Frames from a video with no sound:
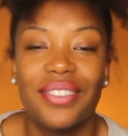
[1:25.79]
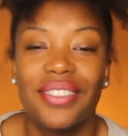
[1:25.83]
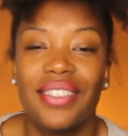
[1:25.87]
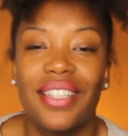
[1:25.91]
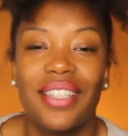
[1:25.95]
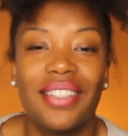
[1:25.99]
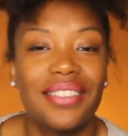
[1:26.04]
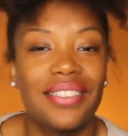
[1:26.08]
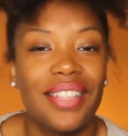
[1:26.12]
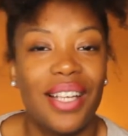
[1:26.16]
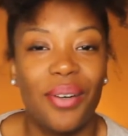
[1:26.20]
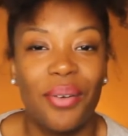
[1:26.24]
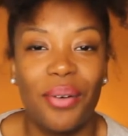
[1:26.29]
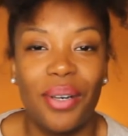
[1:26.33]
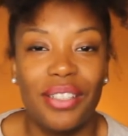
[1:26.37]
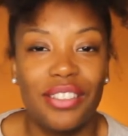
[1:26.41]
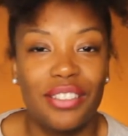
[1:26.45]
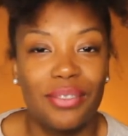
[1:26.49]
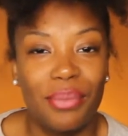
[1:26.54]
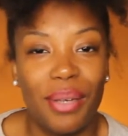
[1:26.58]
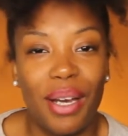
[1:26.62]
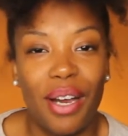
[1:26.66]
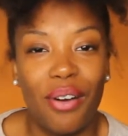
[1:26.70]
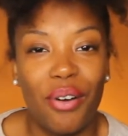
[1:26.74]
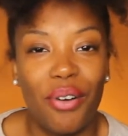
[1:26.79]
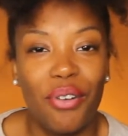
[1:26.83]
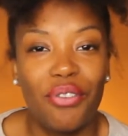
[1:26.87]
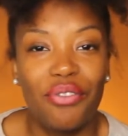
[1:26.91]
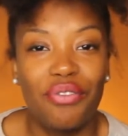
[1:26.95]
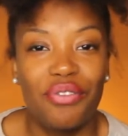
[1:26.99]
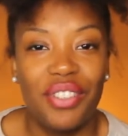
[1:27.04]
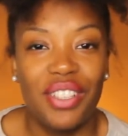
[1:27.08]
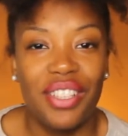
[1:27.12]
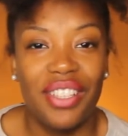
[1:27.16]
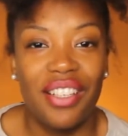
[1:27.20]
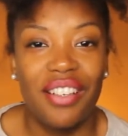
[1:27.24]
yes, I watch my own
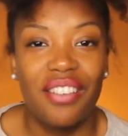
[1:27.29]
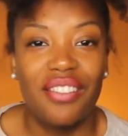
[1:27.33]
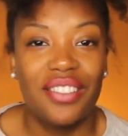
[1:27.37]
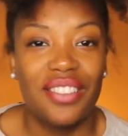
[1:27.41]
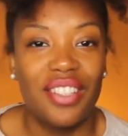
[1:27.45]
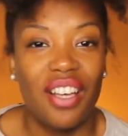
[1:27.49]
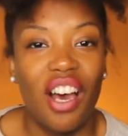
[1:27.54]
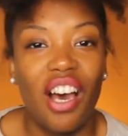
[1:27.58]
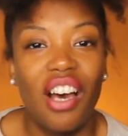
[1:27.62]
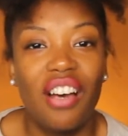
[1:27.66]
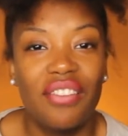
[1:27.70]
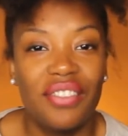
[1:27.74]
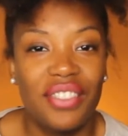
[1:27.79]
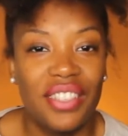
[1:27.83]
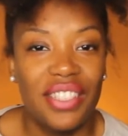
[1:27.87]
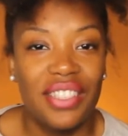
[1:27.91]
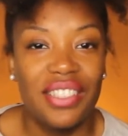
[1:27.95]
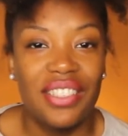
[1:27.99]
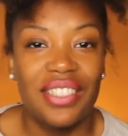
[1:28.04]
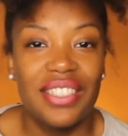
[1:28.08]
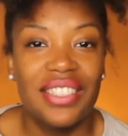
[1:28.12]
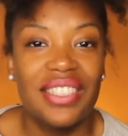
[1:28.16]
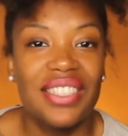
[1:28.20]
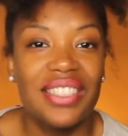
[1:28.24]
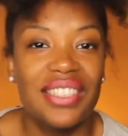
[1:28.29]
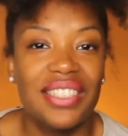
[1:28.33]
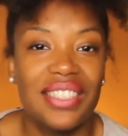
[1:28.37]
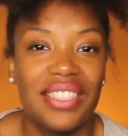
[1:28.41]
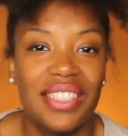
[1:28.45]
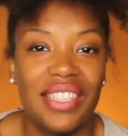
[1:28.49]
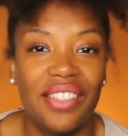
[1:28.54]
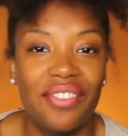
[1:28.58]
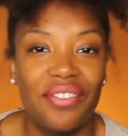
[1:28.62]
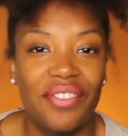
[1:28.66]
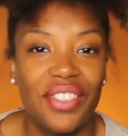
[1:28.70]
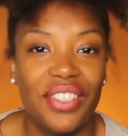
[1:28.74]
videos often just to
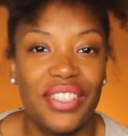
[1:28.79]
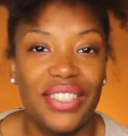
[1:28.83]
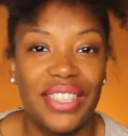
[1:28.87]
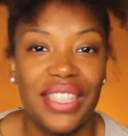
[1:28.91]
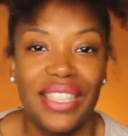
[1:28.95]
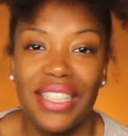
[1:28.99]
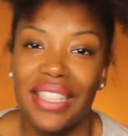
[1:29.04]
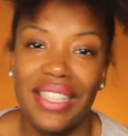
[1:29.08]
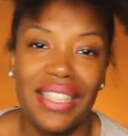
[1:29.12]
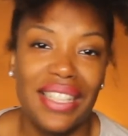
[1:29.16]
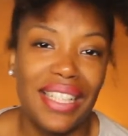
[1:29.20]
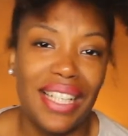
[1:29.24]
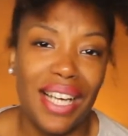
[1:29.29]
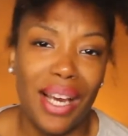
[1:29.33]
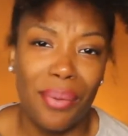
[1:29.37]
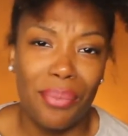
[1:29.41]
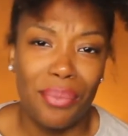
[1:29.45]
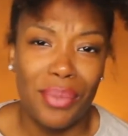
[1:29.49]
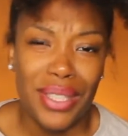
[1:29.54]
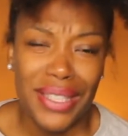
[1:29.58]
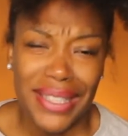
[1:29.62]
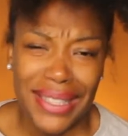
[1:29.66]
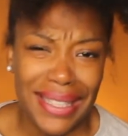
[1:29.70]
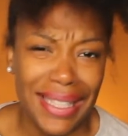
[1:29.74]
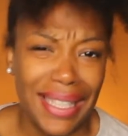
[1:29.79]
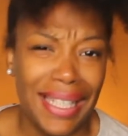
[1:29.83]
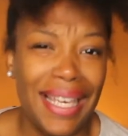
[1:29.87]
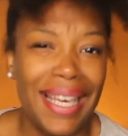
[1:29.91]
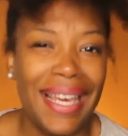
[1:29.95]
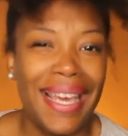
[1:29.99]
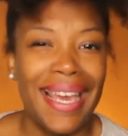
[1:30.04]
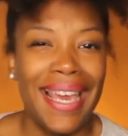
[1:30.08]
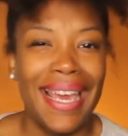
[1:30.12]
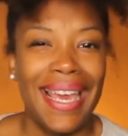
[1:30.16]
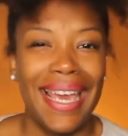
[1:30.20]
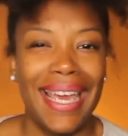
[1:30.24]
see if there's anything I'm missing,
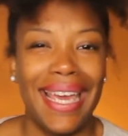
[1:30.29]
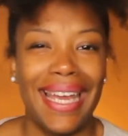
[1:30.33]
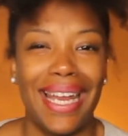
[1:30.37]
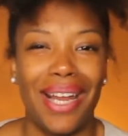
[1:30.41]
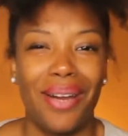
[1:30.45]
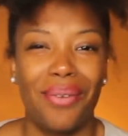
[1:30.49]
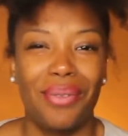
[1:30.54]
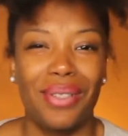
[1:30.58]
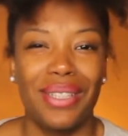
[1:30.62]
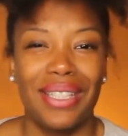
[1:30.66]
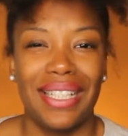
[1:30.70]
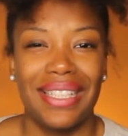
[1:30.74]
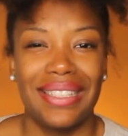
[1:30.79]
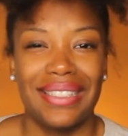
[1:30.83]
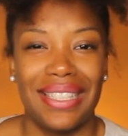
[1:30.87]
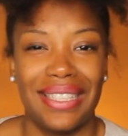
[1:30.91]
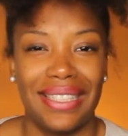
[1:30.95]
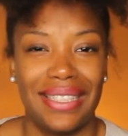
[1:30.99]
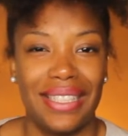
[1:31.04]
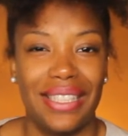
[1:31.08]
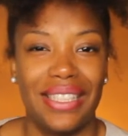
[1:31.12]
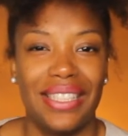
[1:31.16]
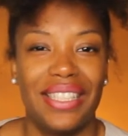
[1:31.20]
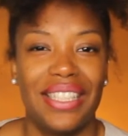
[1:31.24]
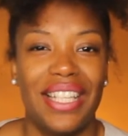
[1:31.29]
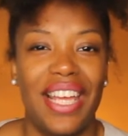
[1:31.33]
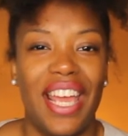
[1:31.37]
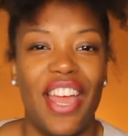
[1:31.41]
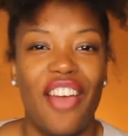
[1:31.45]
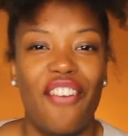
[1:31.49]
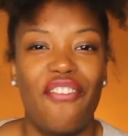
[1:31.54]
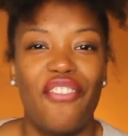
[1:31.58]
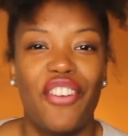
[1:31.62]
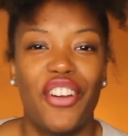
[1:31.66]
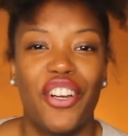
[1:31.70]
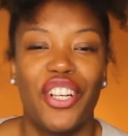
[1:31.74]
and I realized I didn't
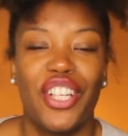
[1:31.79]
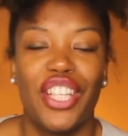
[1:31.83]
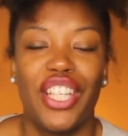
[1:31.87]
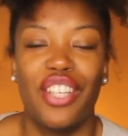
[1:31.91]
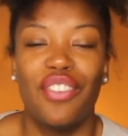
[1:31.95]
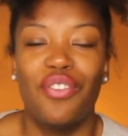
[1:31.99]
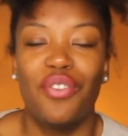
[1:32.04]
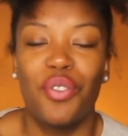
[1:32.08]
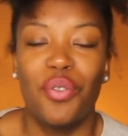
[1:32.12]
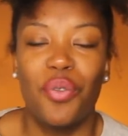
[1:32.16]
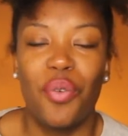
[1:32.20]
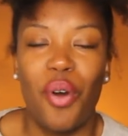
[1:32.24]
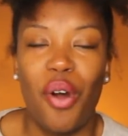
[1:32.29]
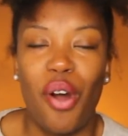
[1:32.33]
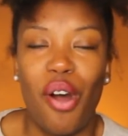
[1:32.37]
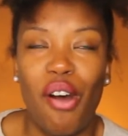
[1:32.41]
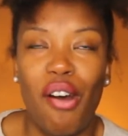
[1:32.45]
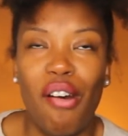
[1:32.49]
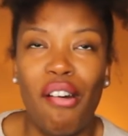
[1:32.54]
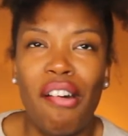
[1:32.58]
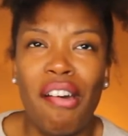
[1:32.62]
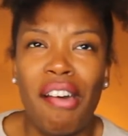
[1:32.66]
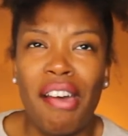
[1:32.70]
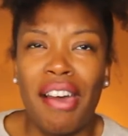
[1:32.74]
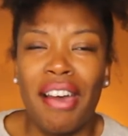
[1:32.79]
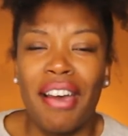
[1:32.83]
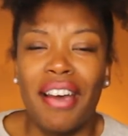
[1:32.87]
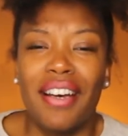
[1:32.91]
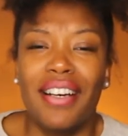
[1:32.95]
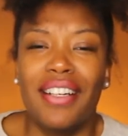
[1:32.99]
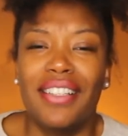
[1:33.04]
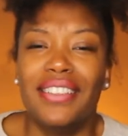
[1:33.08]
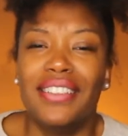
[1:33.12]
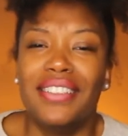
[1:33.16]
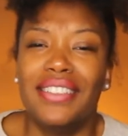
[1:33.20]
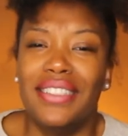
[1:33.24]
ever give you all
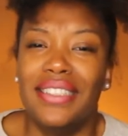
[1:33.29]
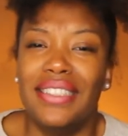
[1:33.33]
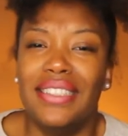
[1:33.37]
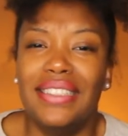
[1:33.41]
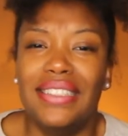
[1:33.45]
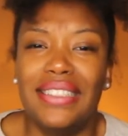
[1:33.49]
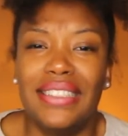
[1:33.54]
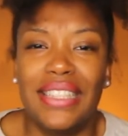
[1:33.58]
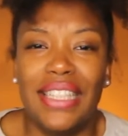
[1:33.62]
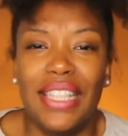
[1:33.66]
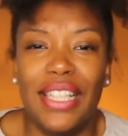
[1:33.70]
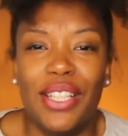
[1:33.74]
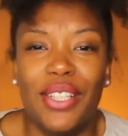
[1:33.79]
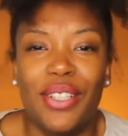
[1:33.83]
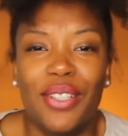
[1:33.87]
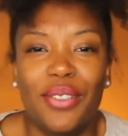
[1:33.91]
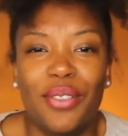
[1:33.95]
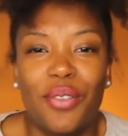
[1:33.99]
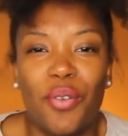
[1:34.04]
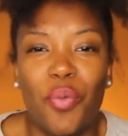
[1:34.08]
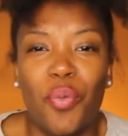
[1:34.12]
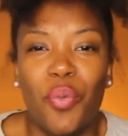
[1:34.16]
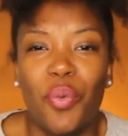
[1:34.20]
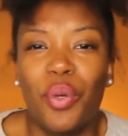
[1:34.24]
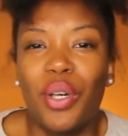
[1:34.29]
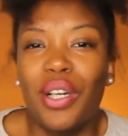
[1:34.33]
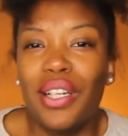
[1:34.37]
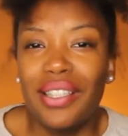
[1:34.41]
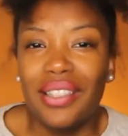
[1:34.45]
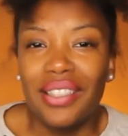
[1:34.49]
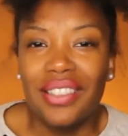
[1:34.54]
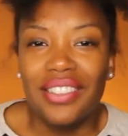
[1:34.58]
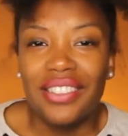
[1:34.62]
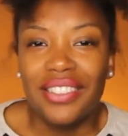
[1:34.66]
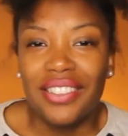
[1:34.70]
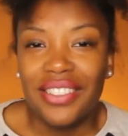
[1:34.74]
a detailed what
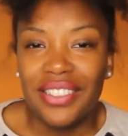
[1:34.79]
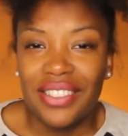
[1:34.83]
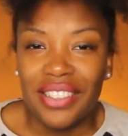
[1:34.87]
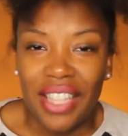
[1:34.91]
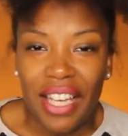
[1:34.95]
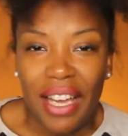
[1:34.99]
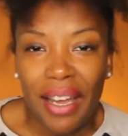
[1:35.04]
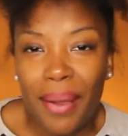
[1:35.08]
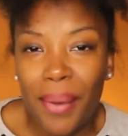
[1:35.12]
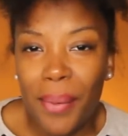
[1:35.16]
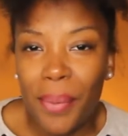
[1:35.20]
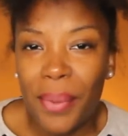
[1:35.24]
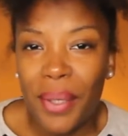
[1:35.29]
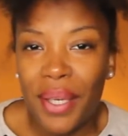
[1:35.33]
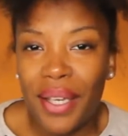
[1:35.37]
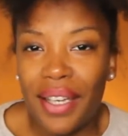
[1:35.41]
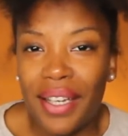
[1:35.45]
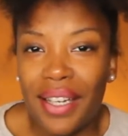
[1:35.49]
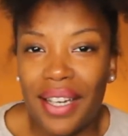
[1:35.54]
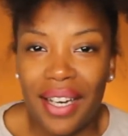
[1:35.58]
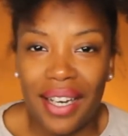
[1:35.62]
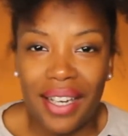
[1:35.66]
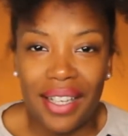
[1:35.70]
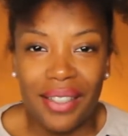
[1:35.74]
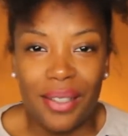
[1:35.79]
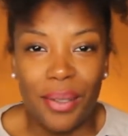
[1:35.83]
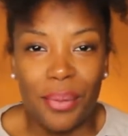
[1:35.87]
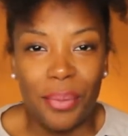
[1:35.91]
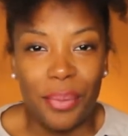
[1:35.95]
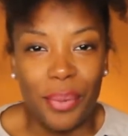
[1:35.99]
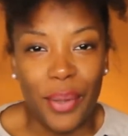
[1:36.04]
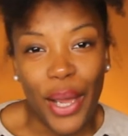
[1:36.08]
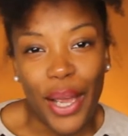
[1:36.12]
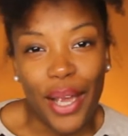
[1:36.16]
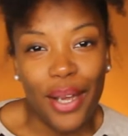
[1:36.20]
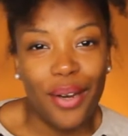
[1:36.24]
is Chebe kind of
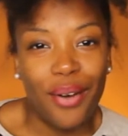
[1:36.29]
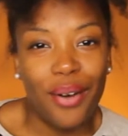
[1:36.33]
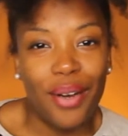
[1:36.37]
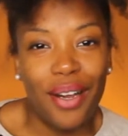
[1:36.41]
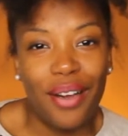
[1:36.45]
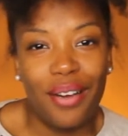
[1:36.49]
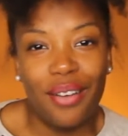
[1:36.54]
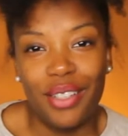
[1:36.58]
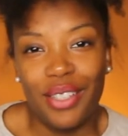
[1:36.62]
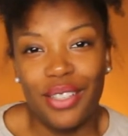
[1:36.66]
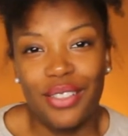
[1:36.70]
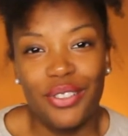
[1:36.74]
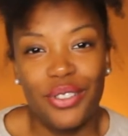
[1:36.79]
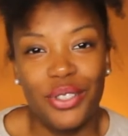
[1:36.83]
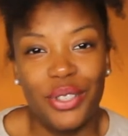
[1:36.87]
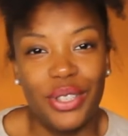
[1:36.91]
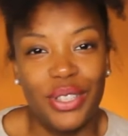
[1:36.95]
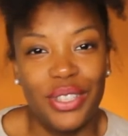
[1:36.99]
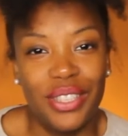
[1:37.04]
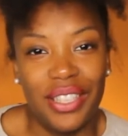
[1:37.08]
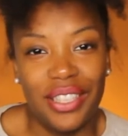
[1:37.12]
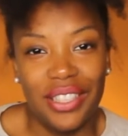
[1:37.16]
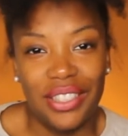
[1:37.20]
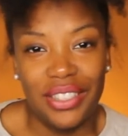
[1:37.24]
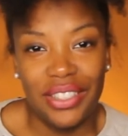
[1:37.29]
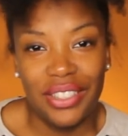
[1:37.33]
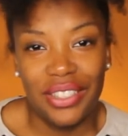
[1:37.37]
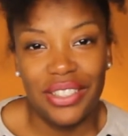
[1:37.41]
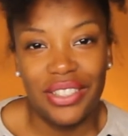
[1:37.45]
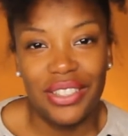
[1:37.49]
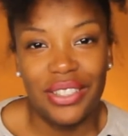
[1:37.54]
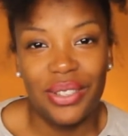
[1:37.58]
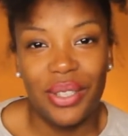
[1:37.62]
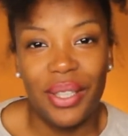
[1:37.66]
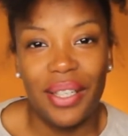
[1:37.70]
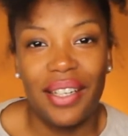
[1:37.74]
background
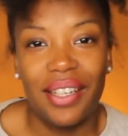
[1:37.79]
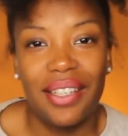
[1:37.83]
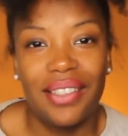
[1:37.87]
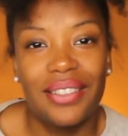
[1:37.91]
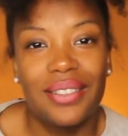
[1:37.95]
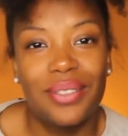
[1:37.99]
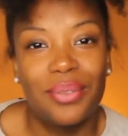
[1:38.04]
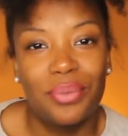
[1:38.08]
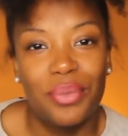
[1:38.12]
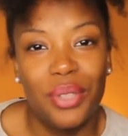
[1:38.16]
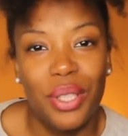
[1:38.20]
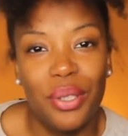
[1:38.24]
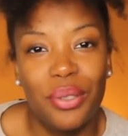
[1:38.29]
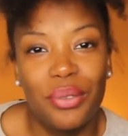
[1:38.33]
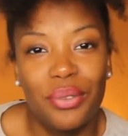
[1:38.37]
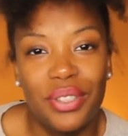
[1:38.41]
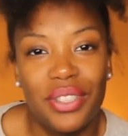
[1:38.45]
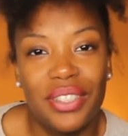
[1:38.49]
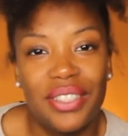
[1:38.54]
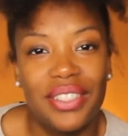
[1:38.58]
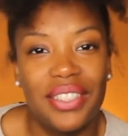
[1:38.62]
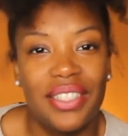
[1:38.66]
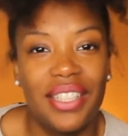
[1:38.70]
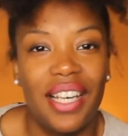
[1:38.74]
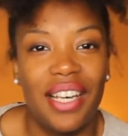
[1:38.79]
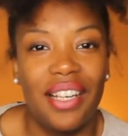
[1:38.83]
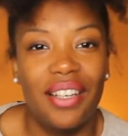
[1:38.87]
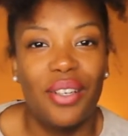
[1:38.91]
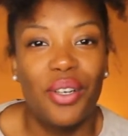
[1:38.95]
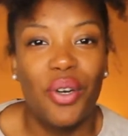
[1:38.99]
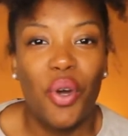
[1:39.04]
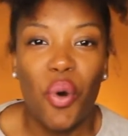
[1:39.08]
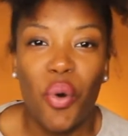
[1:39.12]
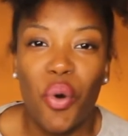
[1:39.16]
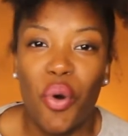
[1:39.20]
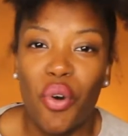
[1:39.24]
introduction. So I got some notes to kind of
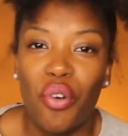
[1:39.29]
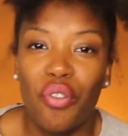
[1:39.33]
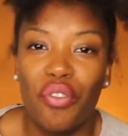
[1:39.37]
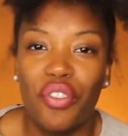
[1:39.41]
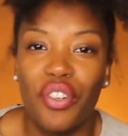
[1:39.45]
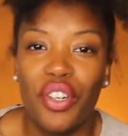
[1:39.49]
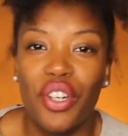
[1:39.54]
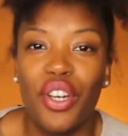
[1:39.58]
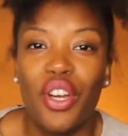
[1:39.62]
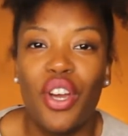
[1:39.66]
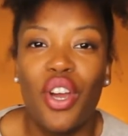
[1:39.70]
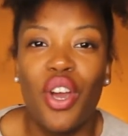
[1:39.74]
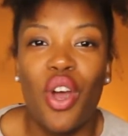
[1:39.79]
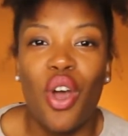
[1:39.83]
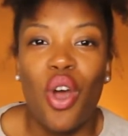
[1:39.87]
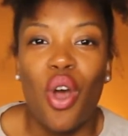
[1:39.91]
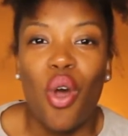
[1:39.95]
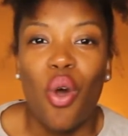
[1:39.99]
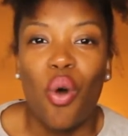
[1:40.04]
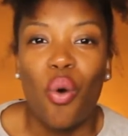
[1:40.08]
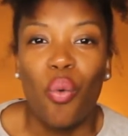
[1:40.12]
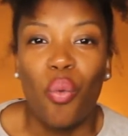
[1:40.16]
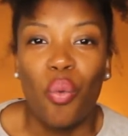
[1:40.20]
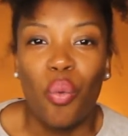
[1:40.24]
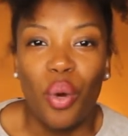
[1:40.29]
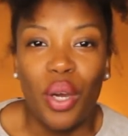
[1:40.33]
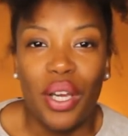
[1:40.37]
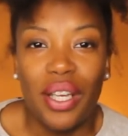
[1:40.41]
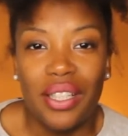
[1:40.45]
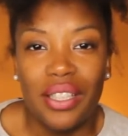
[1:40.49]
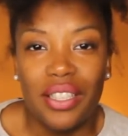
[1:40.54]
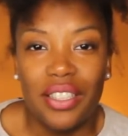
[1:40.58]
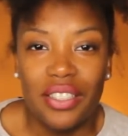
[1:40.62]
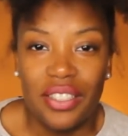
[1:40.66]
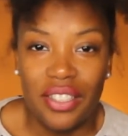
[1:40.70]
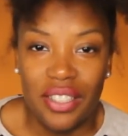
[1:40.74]
go over
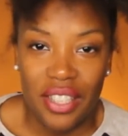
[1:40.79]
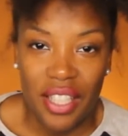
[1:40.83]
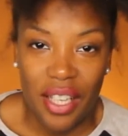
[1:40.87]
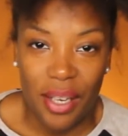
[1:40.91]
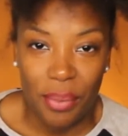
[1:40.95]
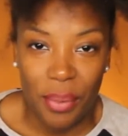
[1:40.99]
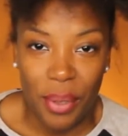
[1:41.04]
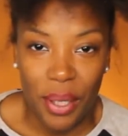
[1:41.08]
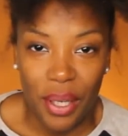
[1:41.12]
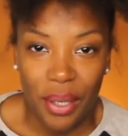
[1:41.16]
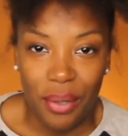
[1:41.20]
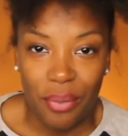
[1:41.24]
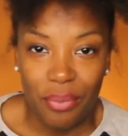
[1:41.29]
what is Chebe.